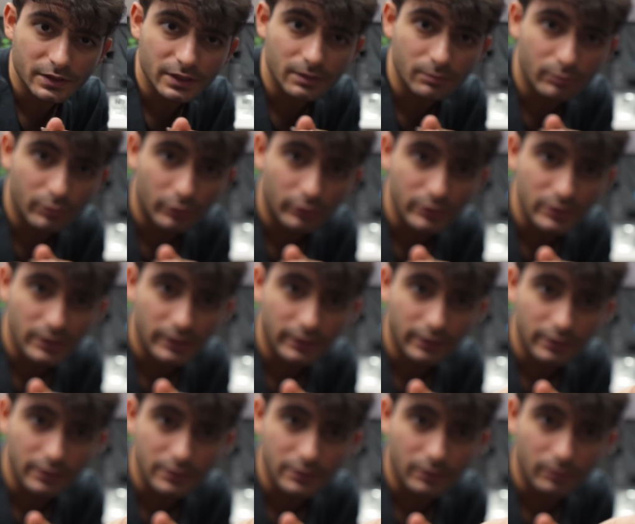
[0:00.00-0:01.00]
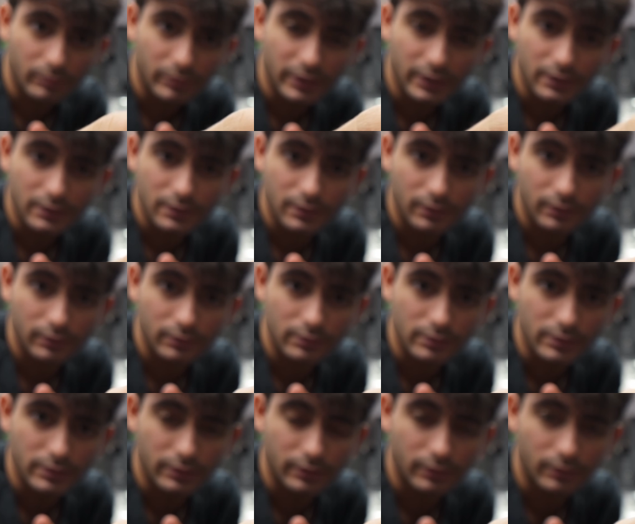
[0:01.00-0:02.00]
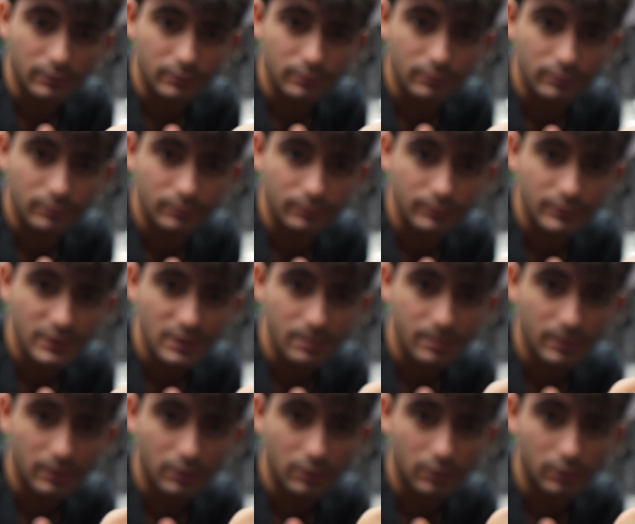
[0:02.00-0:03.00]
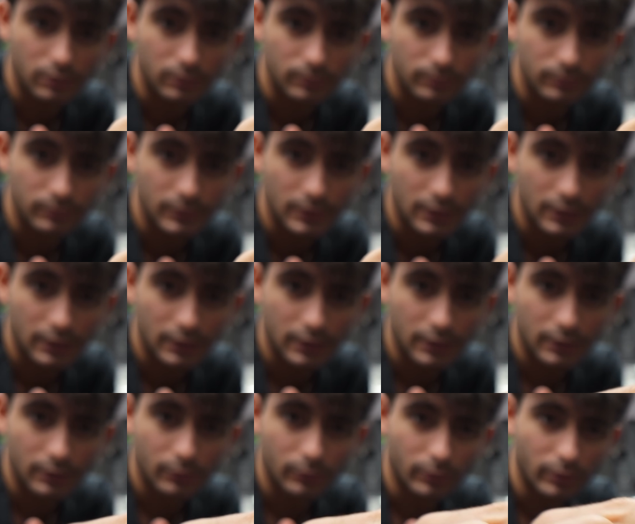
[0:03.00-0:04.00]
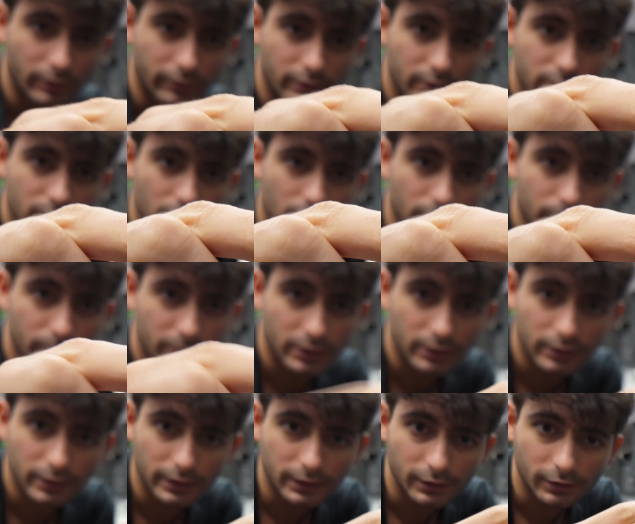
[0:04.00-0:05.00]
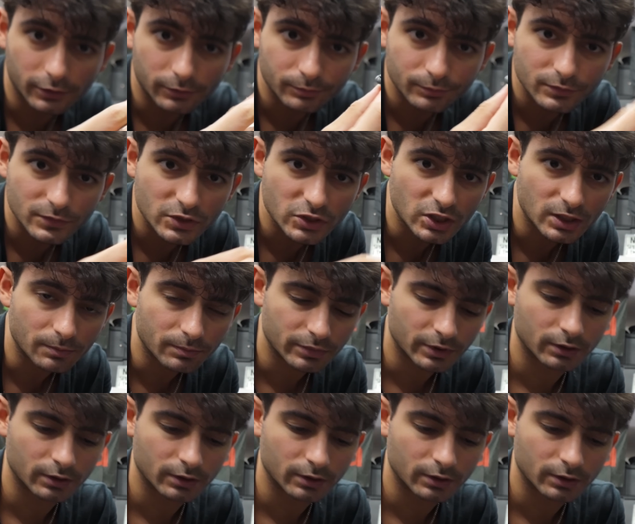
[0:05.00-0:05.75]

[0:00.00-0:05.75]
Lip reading: bolts like this on bikes. Just your typical, whatever it's called, but like, you know, cheap.